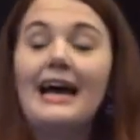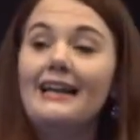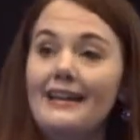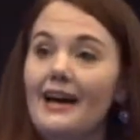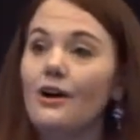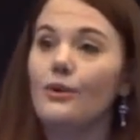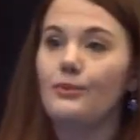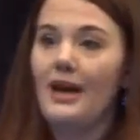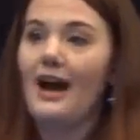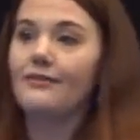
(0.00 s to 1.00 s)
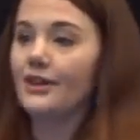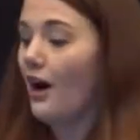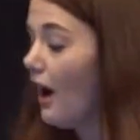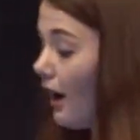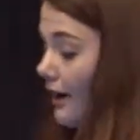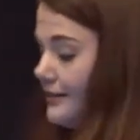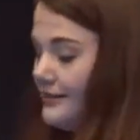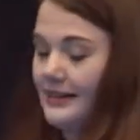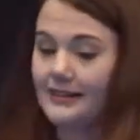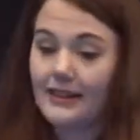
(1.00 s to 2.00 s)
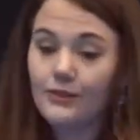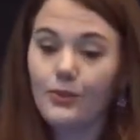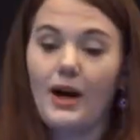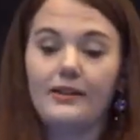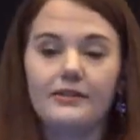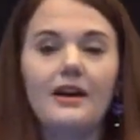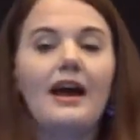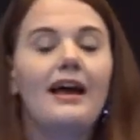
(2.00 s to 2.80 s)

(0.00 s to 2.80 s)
Now, when we have the cards, like these ones,